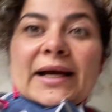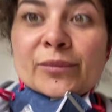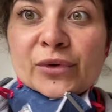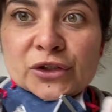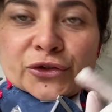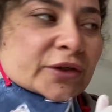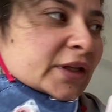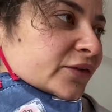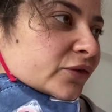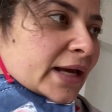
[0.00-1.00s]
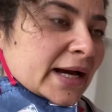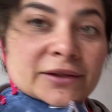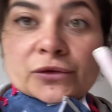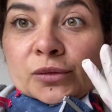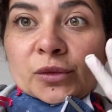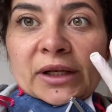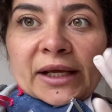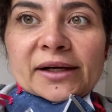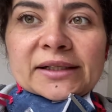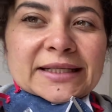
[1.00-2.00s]
I'm pretty sure that if we add 2 more
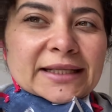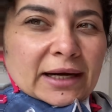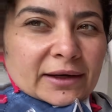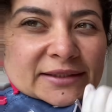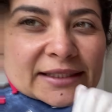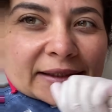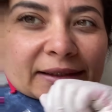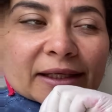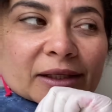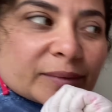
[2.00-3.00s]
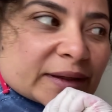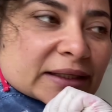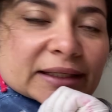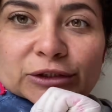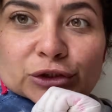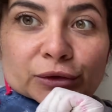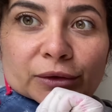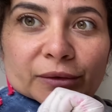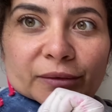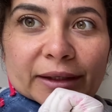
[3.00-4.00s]
layers and then gonna sand it a little bit, it should
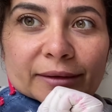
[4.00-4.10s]
look great.